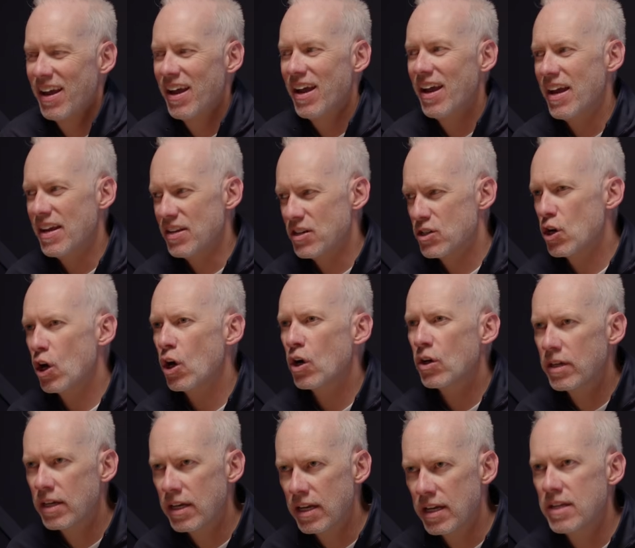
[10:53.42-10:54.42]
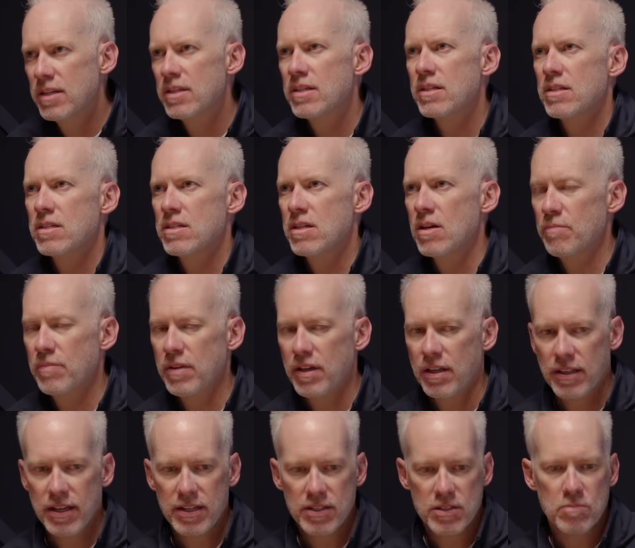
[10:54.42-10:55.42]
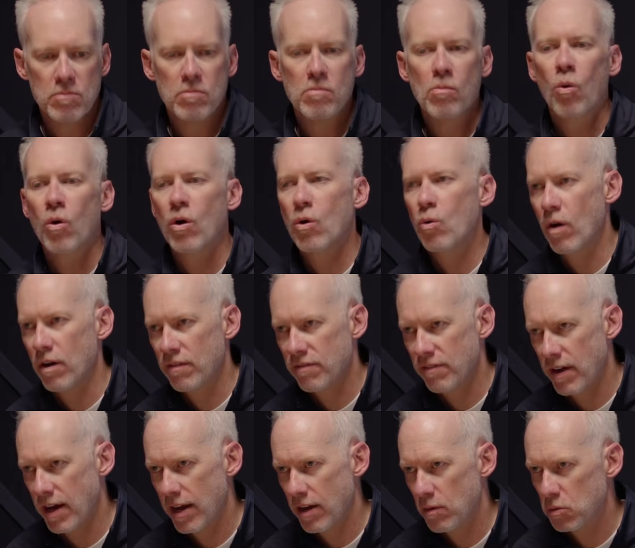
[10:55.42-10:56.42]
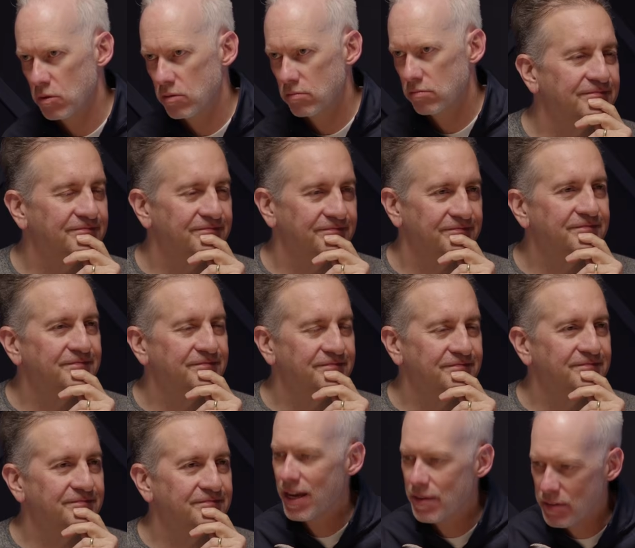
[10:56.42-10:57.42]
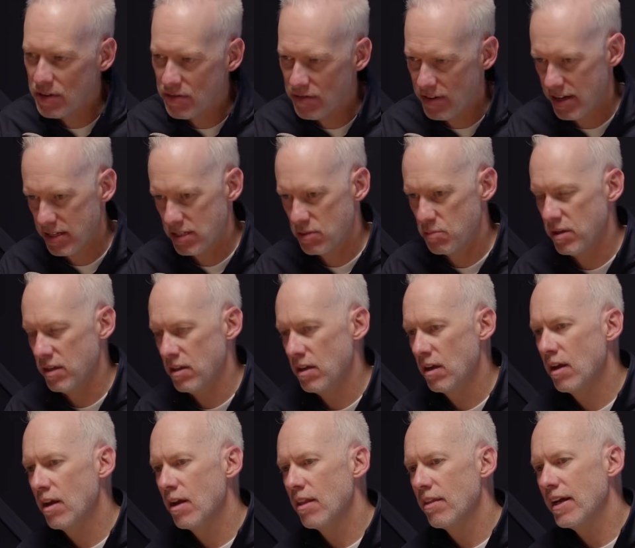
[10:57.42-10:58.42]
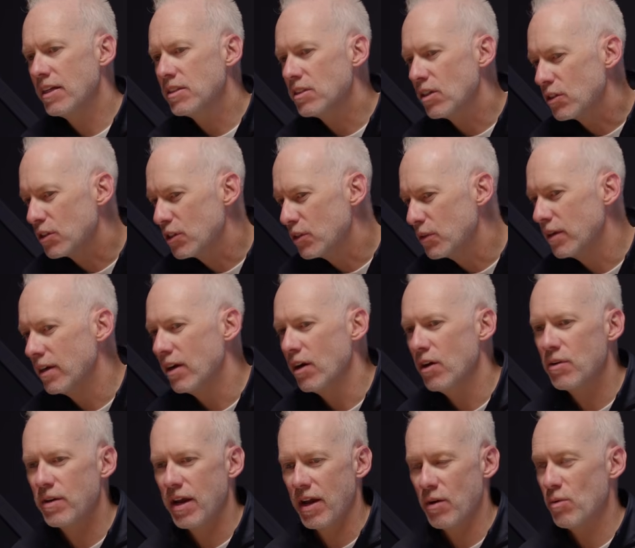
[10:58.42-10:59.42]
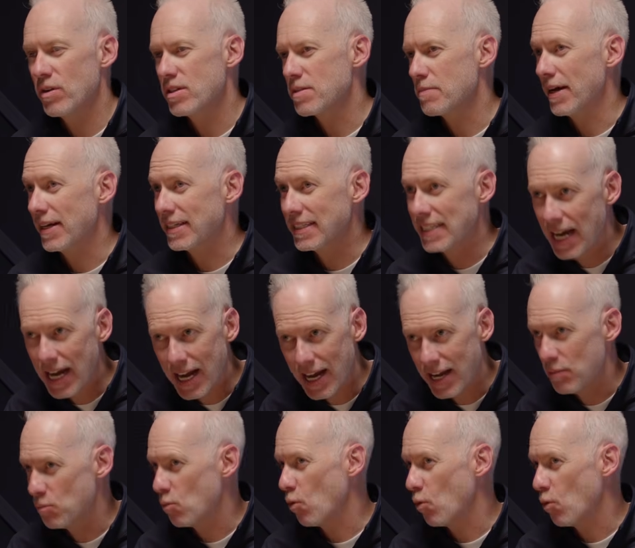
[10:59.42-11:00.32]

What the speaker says: and turn it into something that's more quantifiable. The time investment. They start doing, okay, what's my time